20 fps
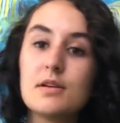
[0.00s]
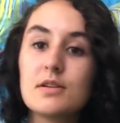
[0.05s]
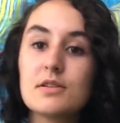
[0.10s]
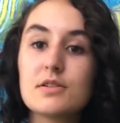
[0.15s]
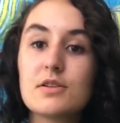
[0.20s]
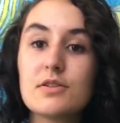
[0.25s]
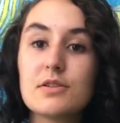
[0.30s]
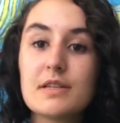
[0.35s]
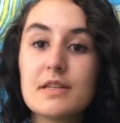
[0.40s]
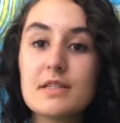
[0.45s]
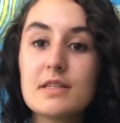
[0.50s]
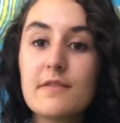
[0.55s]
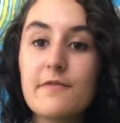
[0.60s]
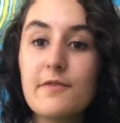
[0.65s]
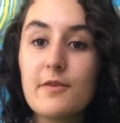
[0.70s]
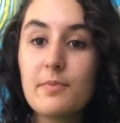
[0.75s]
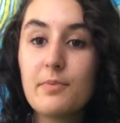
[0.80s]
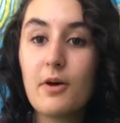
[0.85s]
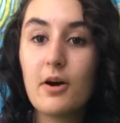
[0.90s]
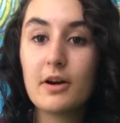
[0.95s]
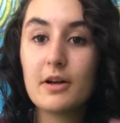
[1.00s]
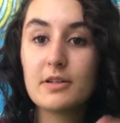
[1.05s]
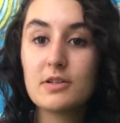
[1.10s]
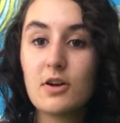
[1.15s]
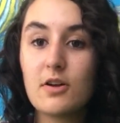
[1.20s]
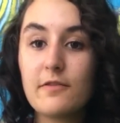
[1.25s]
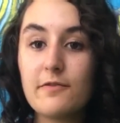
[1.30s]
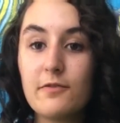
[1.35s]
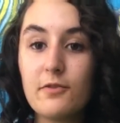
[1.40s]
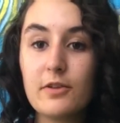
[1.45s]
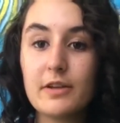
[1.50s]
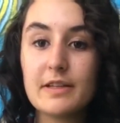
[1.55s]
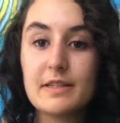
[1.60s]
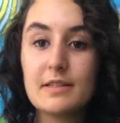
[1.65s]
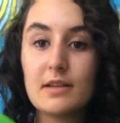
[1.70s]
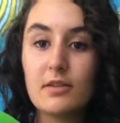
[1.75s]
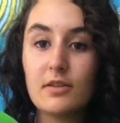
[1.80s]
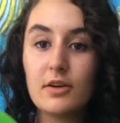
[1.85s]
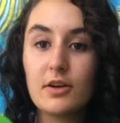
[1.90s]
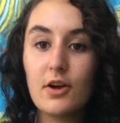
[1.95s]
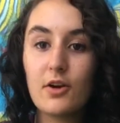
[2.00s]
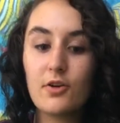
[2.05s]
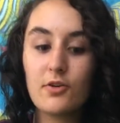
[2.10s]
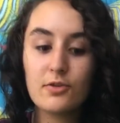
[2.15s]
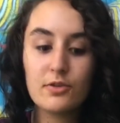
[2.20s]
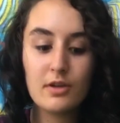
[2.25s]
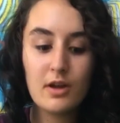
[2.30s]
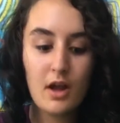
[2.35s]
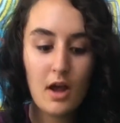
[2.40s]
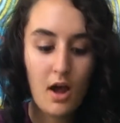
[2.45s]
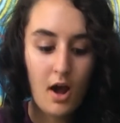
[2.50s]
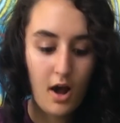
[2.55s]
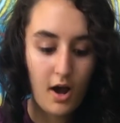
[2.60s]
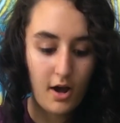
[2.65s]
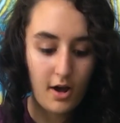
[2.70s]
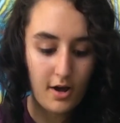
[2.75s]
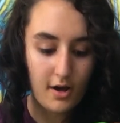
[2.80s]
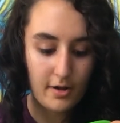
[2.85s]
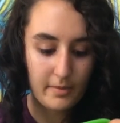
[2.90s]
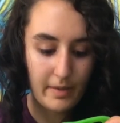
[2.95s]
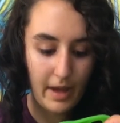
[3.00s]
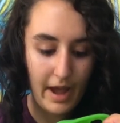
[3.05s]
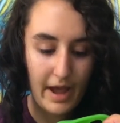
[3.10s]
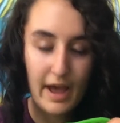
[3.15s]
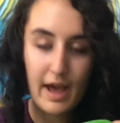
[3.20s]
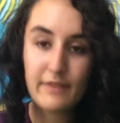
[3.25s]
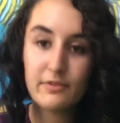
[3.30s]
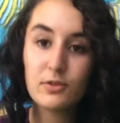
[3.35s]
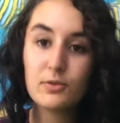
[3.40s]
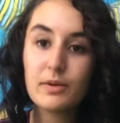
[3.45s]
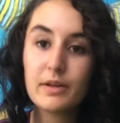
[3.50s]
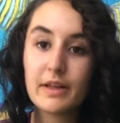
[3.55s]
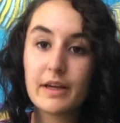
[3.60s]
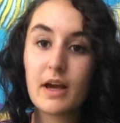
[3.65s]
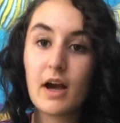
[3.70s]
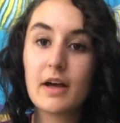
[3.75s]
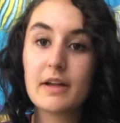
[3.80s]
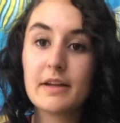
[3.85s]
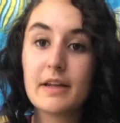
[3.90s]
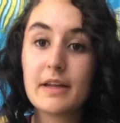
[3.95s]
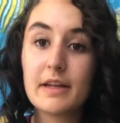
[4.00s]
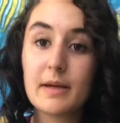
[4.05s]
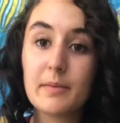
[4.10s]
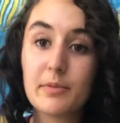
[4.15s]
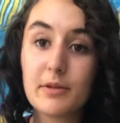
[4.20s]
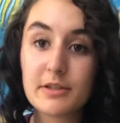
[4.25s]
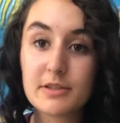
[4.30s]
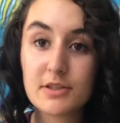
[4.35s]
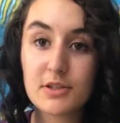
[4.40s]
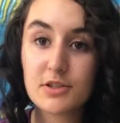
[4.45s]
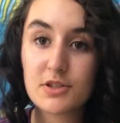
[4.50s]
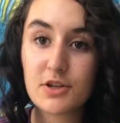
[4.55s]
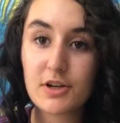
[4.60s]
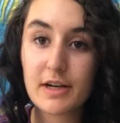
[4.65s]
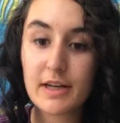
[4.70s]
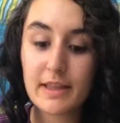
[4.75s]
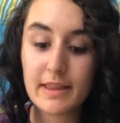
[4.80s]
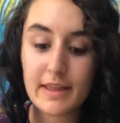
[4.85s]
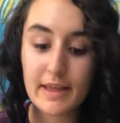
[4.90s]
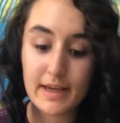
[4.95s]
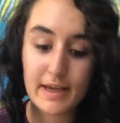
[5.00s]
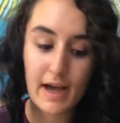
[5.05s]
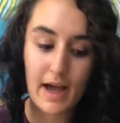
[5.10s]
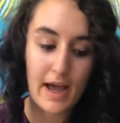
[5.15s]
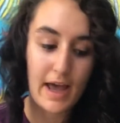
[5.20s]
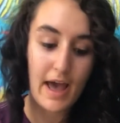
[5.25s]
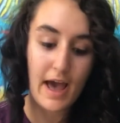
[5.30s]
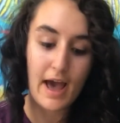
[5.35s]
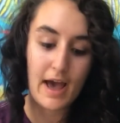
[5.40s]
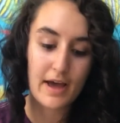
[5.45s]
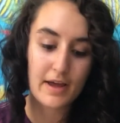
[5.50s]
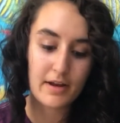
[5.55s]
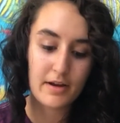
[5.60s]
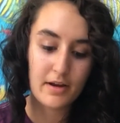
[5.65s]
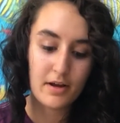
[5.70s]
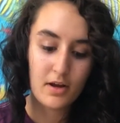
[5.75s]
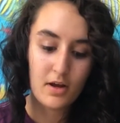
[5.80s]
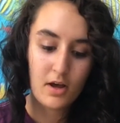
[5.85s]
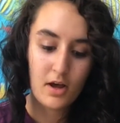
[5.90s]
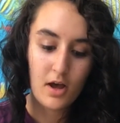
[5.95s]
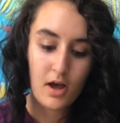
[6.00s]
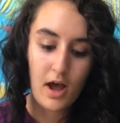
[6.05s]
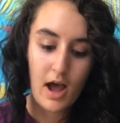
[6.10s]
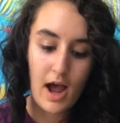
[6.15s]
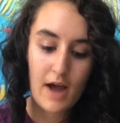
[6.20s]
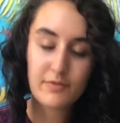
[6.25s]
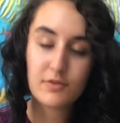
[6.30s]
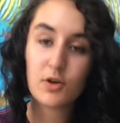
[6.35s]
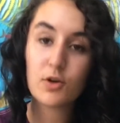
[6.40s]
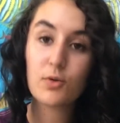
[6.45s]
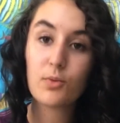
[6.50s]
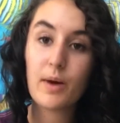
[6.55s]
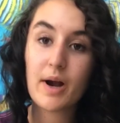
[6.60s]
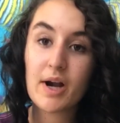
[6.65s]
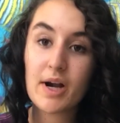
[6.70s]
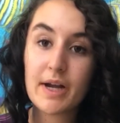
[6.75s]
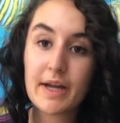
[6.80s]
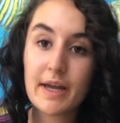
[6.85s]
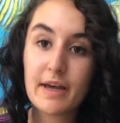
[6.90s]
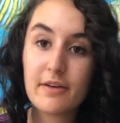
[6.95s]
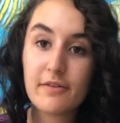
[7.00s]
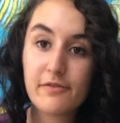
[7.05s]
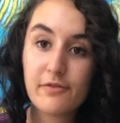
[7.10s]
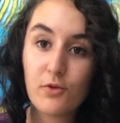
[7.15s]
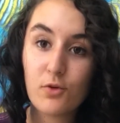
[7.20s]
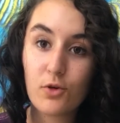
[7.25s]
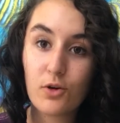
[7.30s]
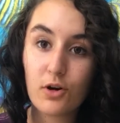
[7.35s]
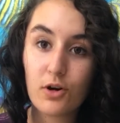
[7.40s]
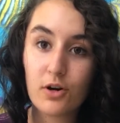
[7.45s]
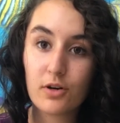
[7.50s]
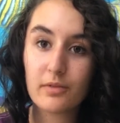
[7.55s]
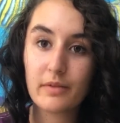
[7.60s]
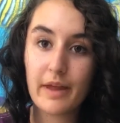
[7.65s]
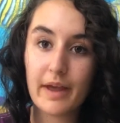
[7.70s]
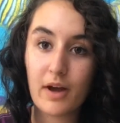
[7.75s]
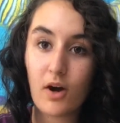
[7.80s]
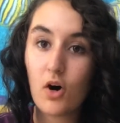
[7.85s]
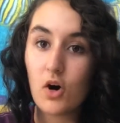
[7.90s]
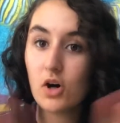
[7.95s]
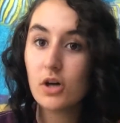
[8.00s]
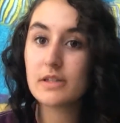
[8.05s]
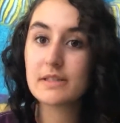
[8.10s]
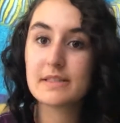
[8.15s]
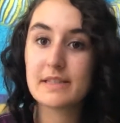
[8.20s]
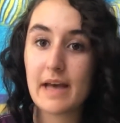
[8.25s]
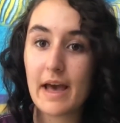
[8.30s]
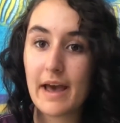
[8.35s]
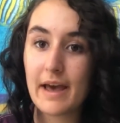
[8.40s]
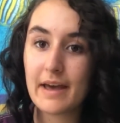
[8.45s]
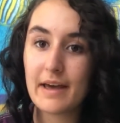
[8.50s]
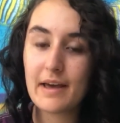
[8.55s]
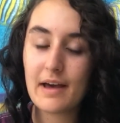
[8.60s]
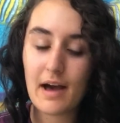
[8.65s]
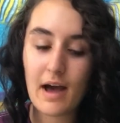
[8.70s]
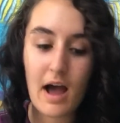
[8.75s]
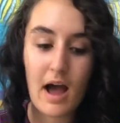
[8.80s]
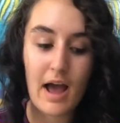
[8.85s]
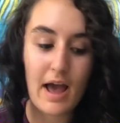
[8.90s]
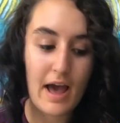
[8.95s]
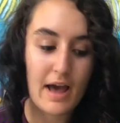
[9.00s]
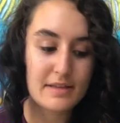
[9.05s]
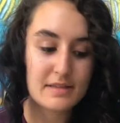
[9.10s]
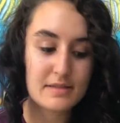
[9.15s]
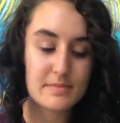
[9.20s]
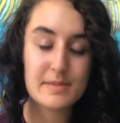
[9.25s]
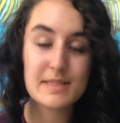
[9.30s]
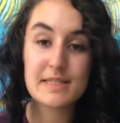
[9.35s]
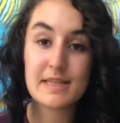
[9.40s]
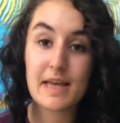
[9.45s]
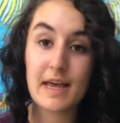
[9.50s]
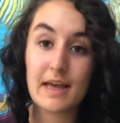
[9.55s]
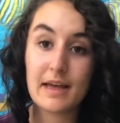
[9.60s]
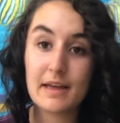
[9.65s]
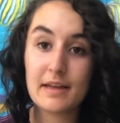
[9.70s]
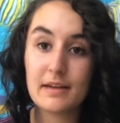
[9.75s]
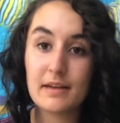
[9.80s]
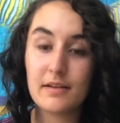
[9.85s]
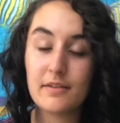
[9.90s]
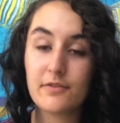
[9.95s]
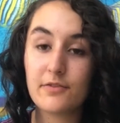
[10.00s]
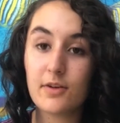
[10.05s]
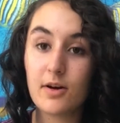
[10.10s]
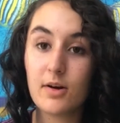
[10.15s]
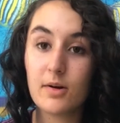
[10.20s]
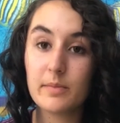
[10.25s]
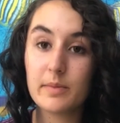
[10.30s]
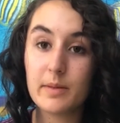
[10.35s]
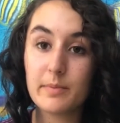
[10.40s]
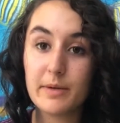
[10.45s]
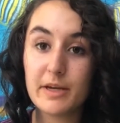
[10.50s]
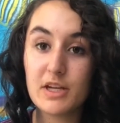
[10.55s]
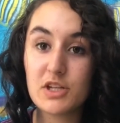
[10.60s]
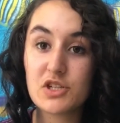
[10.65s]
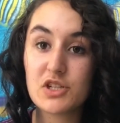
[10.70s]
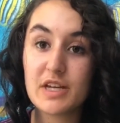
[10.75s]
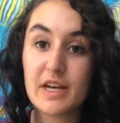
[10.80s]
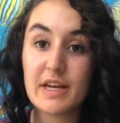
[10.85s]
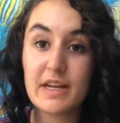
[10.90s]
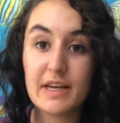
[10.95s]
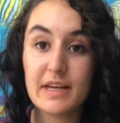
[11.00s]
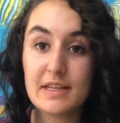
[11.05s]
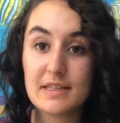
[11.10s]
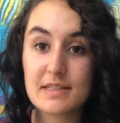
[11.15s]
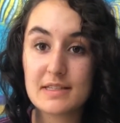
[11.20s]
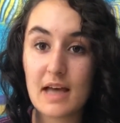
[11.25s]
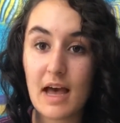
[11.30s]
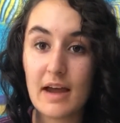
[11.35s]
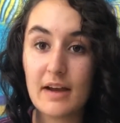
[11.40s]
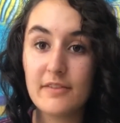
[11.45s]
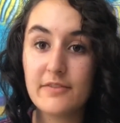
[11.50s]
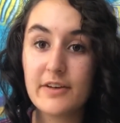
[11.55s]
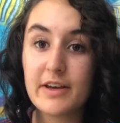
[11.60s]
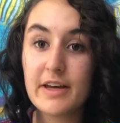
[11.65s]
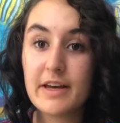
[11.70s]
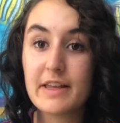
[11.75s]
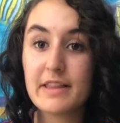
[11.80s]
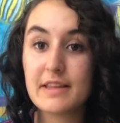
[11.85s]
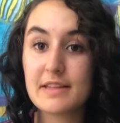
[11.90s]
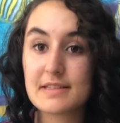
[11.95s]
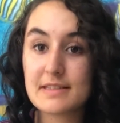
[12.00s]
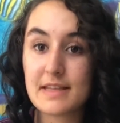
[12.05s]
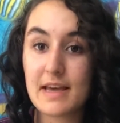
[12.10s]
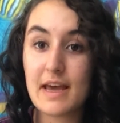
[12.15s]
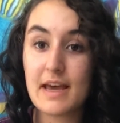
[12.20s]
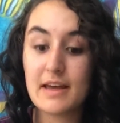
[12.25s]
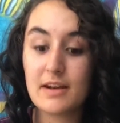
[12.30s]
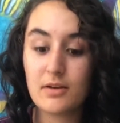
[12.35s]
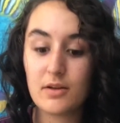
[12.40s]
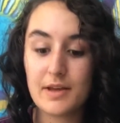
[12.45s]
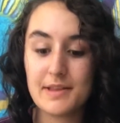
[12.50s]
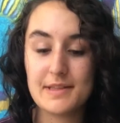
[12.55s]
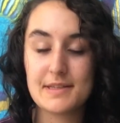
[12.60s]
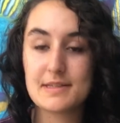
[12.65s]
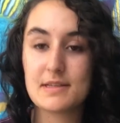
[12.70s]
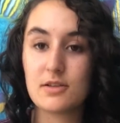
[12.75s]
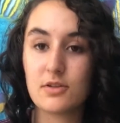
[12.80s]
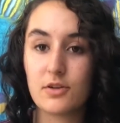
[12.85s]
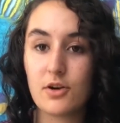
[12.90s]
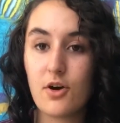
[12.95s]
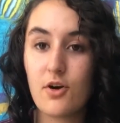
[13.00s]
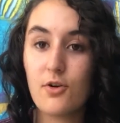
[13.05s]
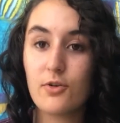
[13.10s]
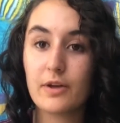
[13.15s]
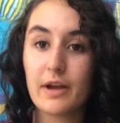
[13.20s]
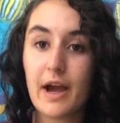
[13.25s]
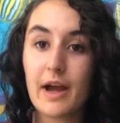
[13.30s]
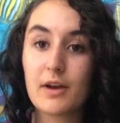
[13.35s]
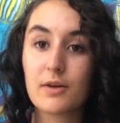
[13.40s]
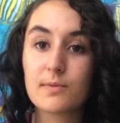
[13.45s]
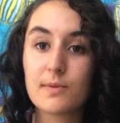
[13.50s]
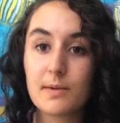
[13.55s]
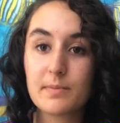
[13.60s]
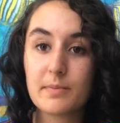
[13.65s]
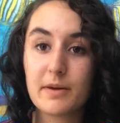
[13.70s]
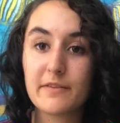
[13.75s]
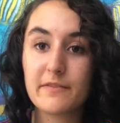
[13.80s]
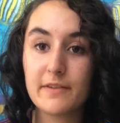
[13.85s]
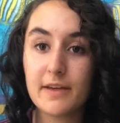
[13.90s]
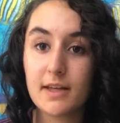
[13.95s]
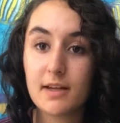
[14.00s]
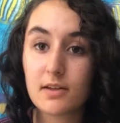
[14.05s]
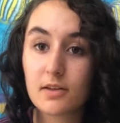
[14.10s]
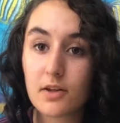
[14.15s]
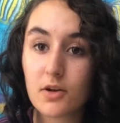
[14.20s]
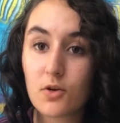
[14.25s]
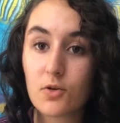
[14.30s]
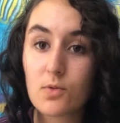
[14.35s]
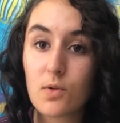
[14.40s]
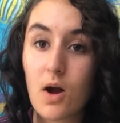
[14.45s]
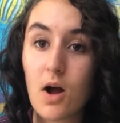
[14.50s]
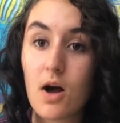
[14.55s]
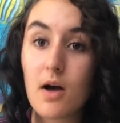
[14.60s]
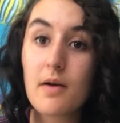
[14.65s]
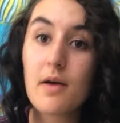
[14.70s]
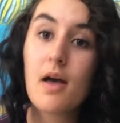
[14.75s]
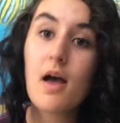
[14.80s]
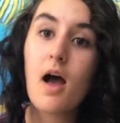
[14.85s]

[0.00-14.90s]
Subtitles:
So since the foot pockets are fully silicone, I haven't really gotten any blisters or anything. After wearing it for like all day, I had some sand from the beach get inside of it, and the sand and the silicone kind of rubbed my feet a little raw.